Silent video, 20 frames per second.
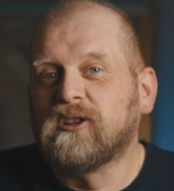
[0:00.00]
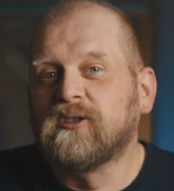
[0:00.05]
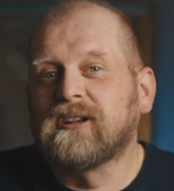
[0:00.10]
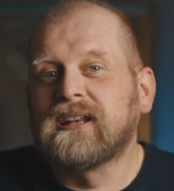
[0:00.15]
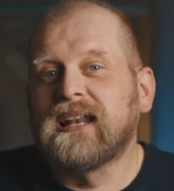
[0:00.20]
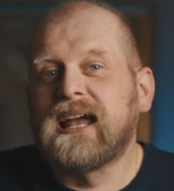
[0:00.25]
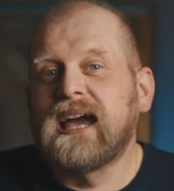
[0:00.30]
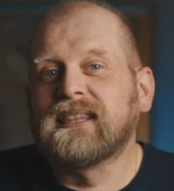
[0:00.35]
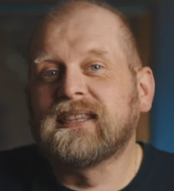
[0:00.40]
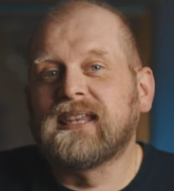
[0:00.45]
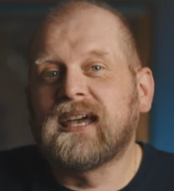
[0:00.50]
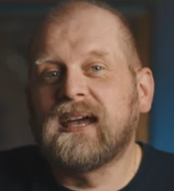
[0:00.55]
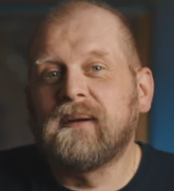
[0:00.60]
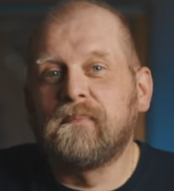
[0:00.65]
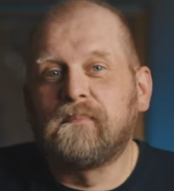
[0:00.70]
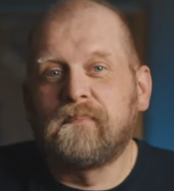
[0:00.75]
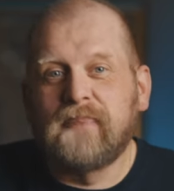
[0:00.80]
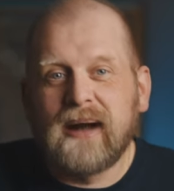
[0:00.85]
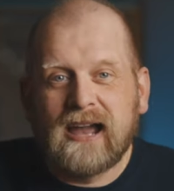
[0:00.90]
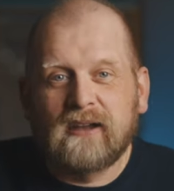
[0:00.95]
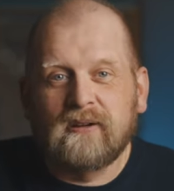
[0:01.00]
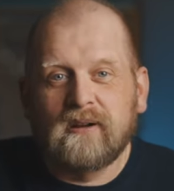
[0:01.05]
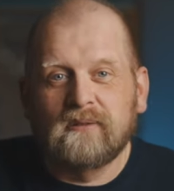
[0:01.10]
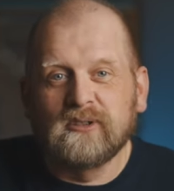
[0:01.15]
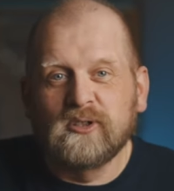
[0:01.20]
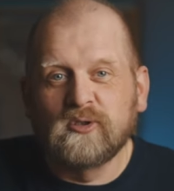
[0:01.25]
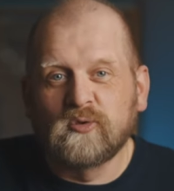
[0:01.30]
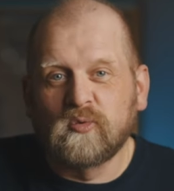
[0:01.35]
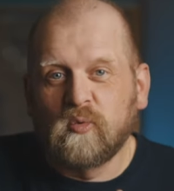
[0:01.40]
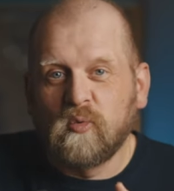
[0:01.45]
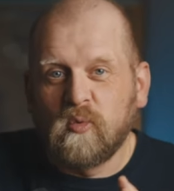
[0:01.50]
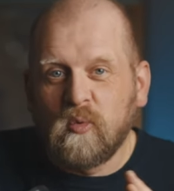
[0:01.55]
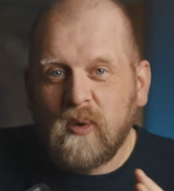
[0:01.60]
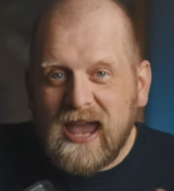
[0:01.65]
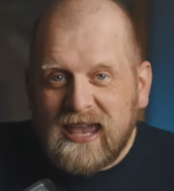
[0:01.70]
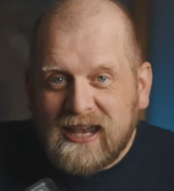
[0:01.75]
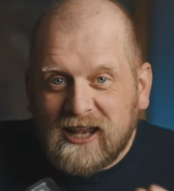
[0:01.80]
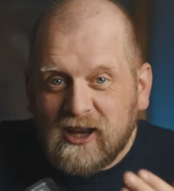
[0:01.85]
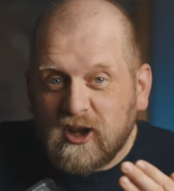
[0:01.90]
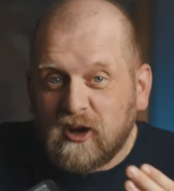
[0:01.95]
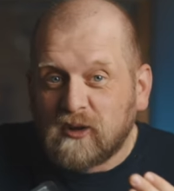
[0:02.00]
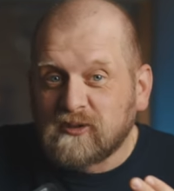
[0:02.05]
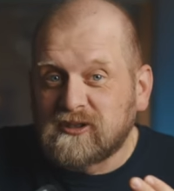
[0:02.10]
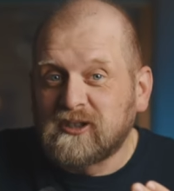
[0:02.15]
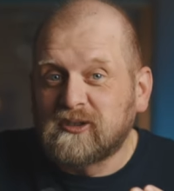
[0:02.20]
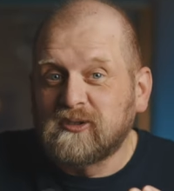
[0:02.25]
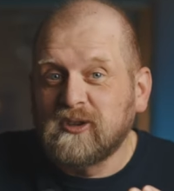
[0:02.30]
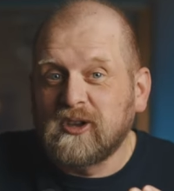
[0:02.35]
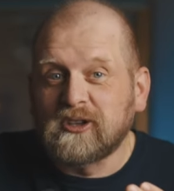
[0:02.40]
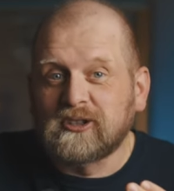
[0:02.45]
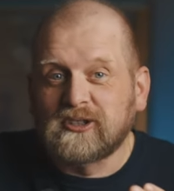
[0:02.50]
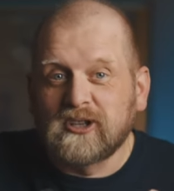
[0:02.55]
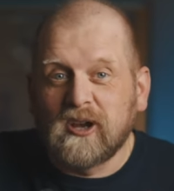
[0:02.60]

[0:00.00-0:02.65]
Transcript: look like the background is way closer to your